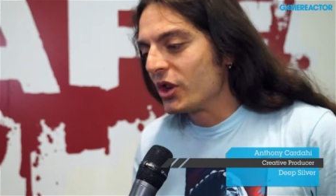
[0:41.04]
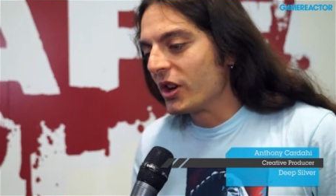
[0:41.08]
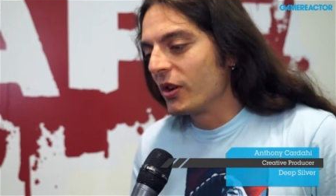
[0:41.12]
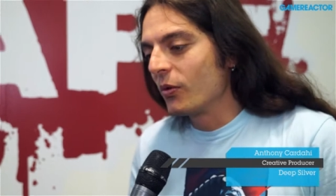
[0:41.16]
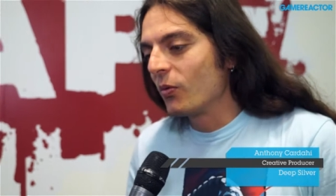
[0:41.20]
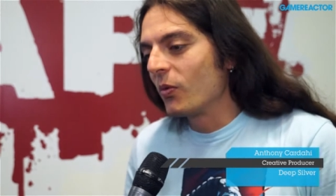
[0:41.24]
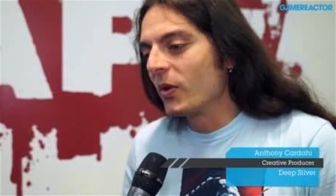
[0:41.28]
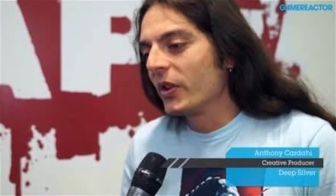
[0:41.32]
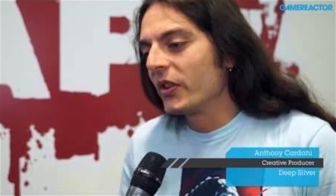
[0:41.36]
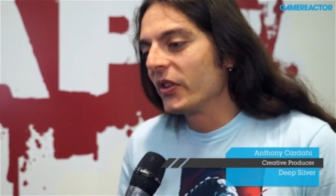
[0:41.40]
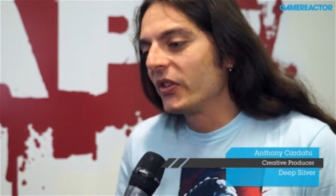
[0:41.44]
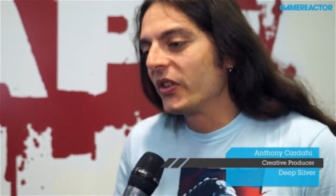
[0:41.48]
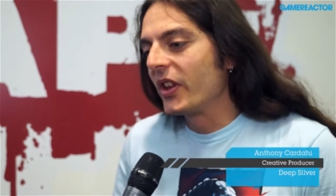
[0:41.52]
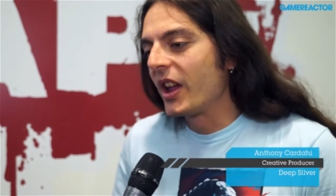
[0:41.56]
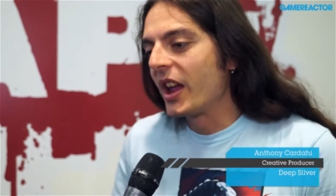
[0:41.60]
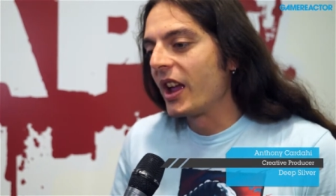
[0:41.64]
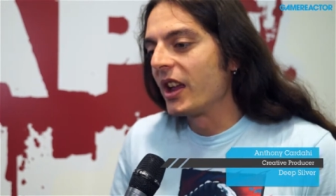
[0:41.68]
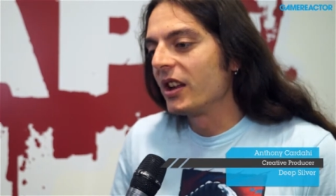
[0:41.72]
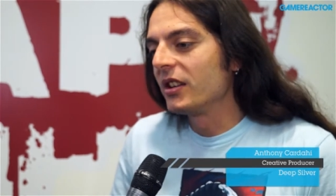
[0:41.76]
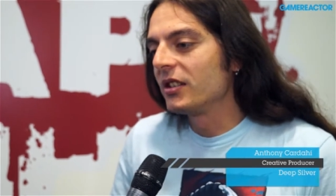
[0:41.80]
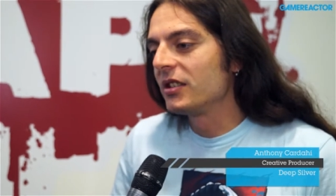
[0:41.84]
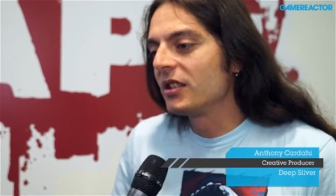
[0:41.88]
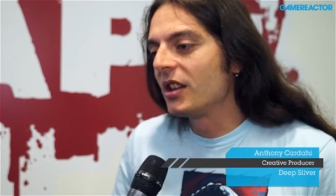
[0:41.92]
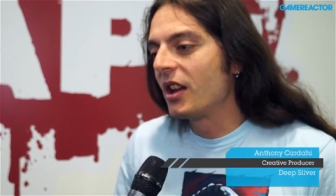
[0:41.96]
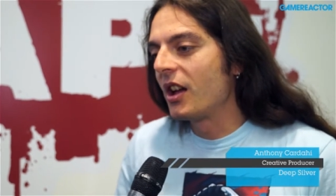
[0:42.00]
it was
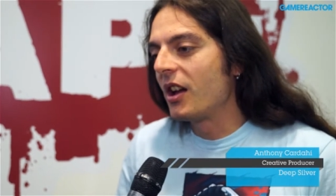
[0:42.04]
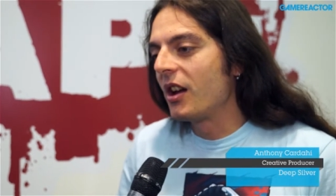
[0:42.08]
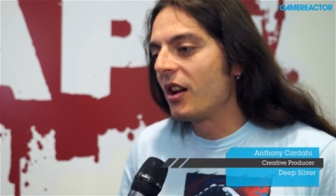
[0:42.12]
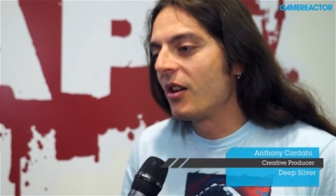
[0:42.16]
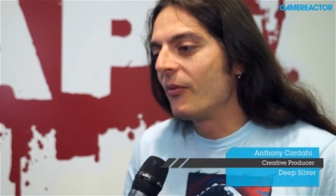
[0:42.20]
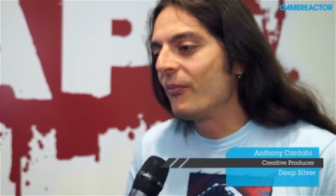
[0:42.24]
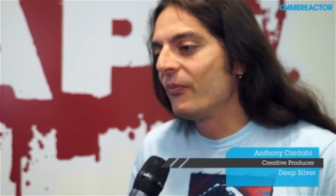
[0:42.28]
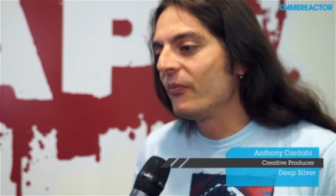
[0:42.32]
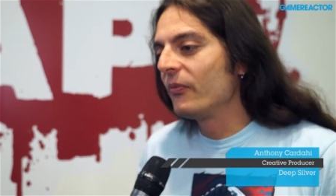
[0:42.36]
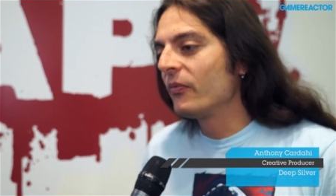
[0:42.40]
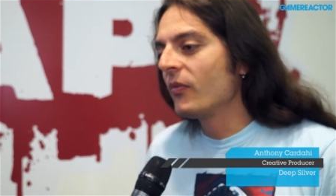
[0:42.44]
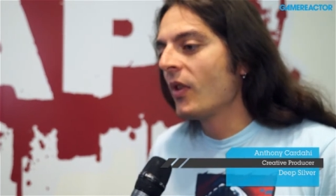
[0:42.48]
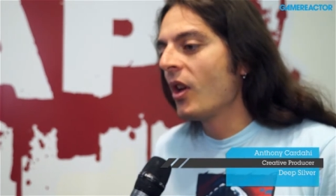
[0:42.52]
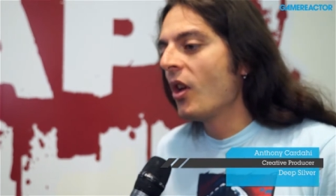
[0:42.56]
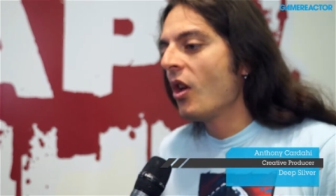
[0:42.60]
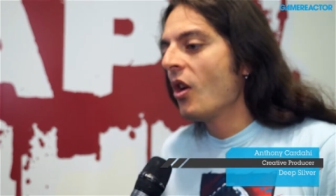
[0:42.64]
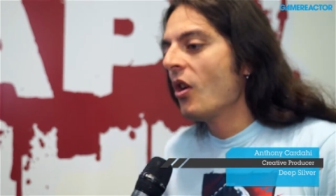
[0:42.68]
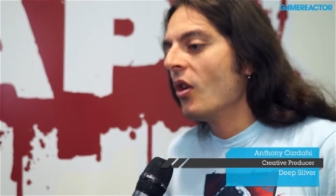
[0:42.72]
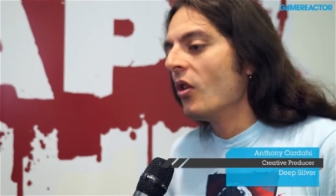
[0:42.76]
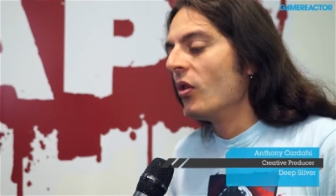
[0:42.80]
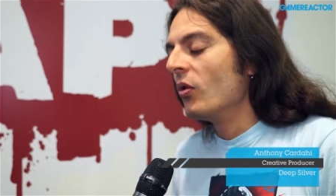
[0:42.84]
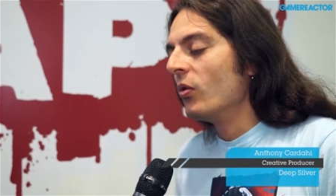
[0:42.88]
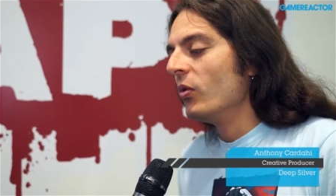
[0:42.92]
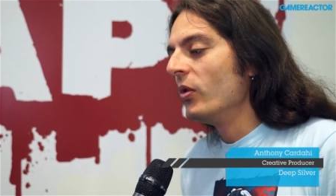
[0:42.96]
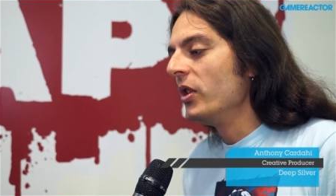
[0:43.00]
that. Um,
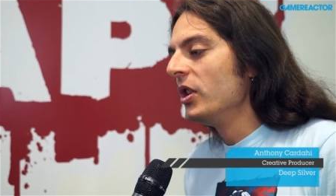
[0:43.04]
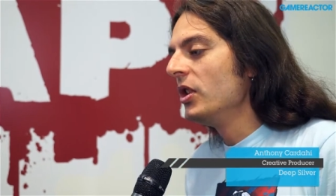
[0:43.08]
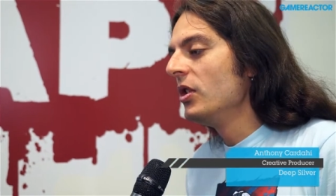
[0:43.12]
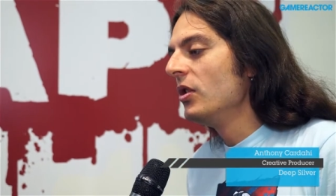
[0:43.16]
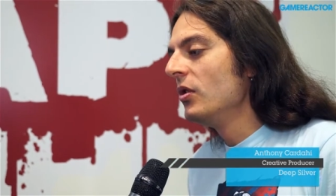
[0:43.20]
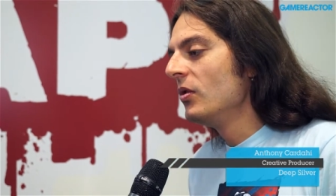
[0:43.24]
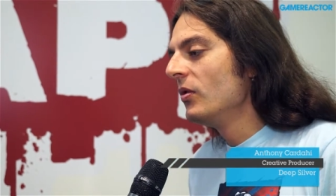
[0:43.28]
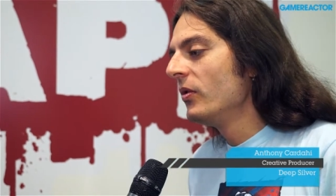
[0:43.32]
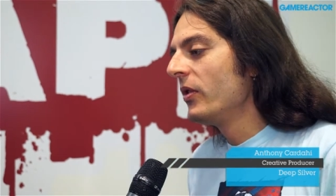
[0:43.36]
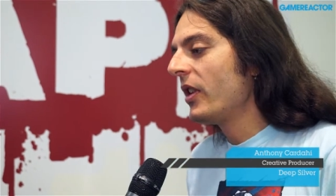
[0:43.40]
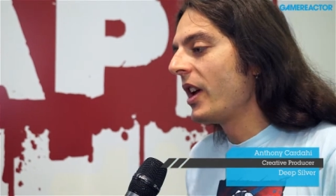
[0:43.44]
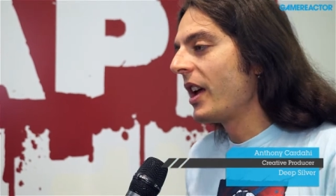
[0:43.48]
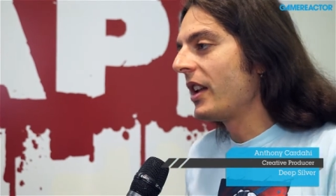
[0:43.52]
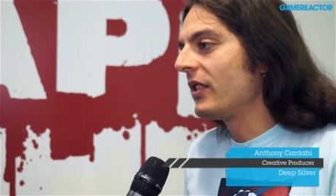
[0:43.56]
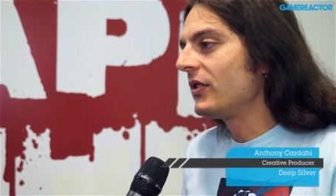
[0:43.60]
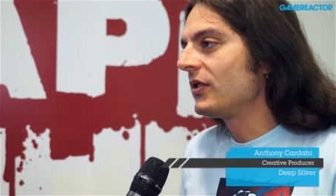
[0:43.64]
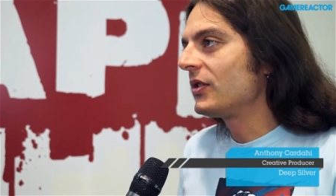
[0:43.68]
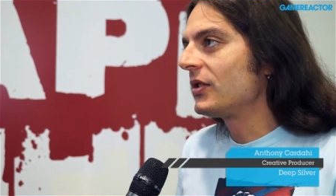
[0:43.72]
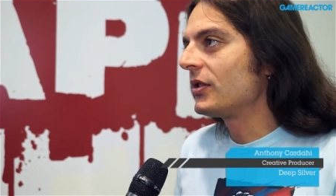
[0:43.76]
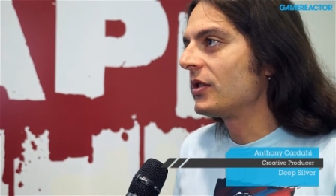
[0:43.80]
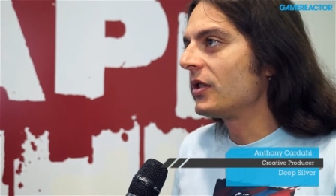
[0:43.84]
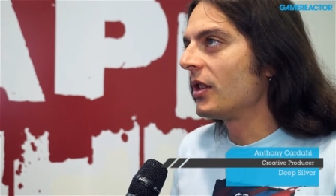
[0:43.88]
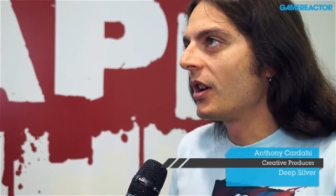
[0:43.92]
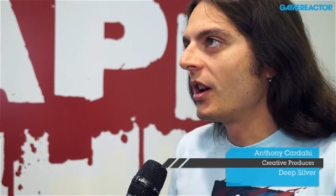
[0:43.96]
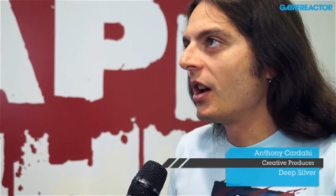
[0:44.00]
we knew
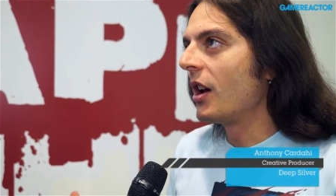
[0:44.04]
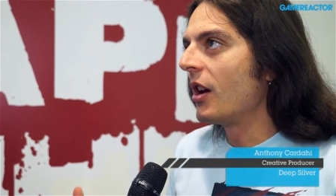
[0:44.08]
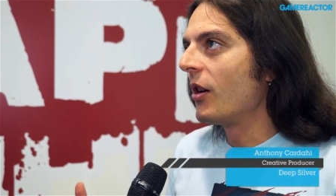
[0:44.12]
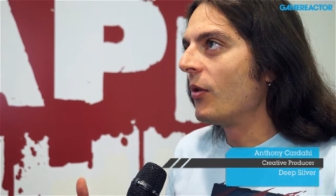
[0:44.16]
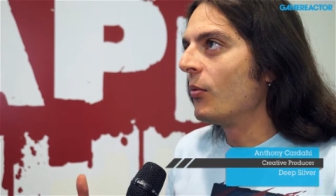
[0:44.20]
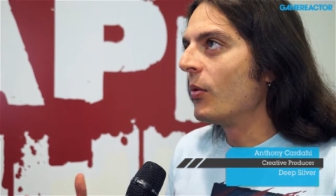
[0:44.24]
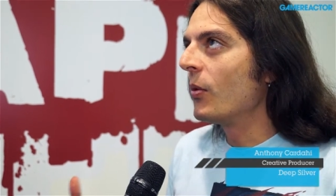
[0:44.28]
that uh,